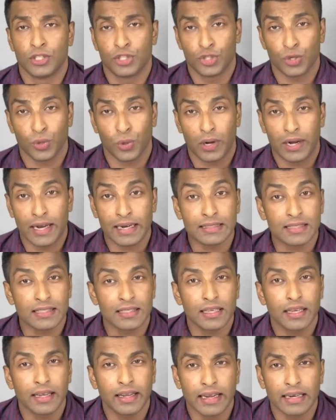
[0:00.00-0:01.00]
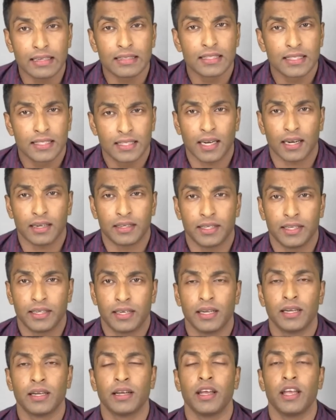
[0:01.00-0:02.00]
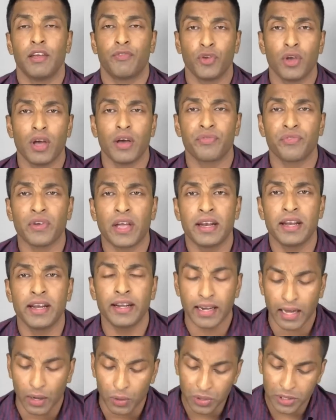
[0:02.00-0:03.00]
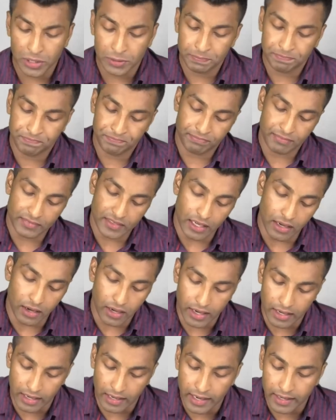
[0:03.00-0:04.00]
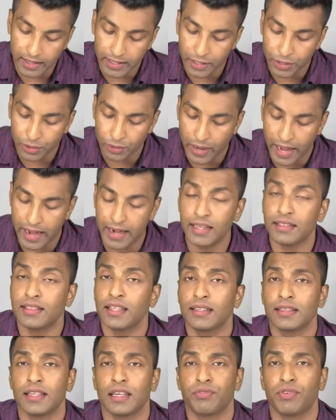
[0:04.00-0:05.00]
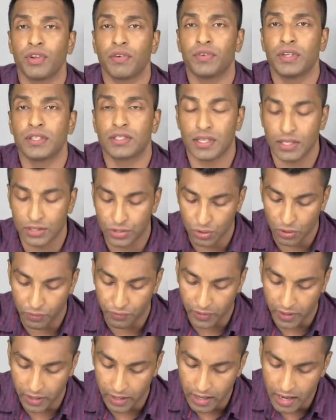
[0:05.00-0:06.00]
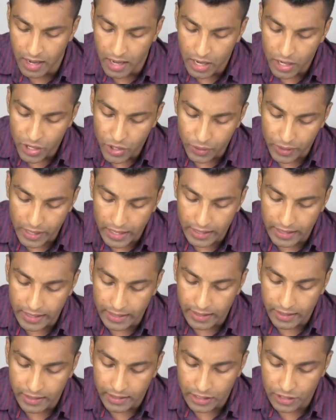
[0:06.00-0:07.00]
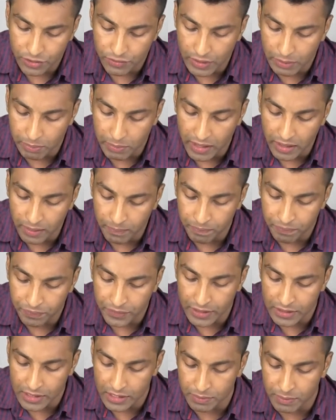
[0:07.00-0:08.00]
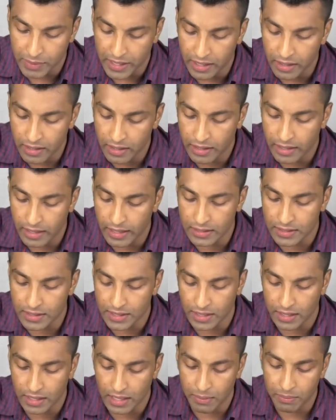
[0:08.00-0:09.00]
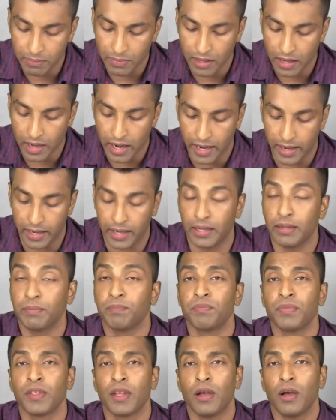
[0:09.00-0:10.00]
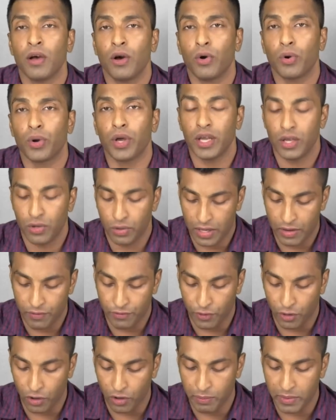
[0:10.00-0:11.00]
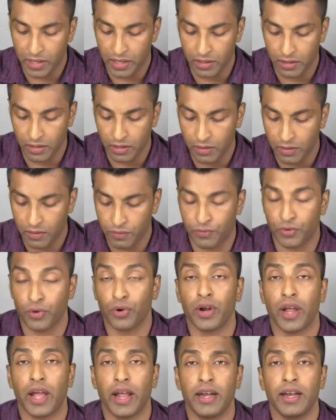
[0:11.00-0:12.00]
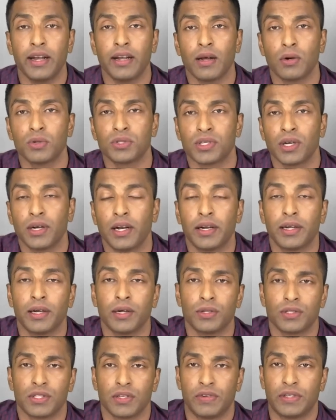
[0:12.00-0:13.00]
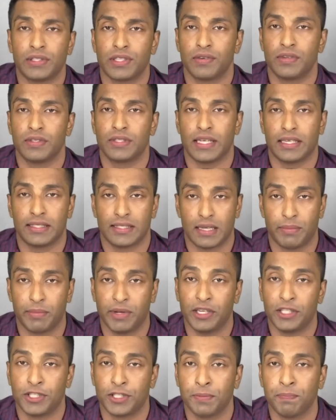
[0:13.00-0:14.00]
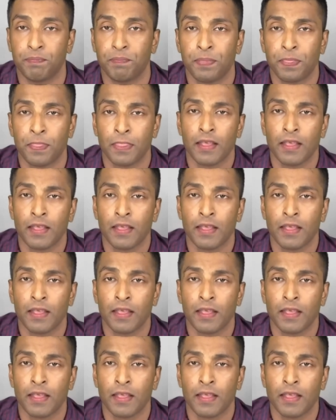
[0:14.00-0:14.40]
So let's get started. If you have any doubt related to anything that we have discussed so far, you can get in touch with me. This is my Instagram ID. Okay, you can follow me here for any doubts related to civil service examination.